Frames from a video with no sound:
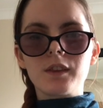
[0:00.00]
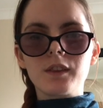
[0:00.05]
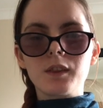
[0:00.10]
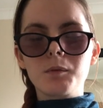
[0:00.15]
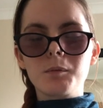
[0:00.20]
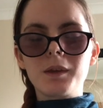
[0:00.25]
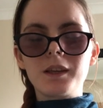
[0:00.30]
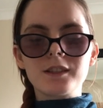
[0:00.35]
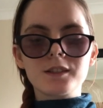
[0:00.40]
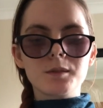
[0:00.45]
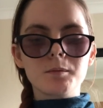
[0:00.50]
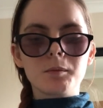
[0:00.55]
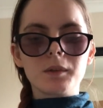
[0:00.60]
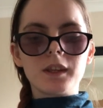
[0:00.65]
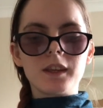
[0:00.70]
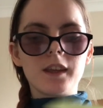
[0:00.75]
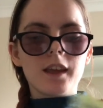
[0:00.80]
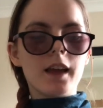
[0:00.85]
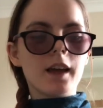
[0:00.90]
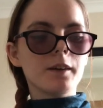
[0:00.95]
that makes
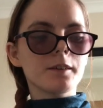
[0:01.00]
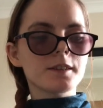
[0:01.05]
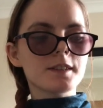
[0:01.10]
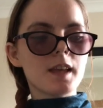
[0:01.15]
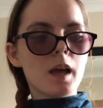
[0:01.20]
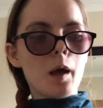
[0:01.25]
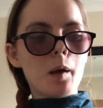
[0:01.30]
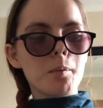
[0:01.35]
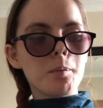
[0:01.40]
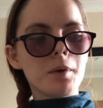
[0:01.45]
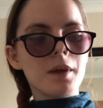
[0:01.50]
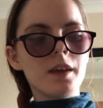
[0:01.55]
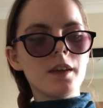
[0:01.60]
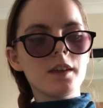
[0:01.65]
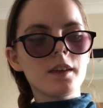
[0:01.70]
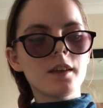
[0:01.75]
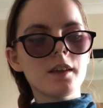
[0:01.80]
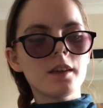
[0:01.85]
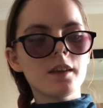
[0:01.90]
somebody else happy.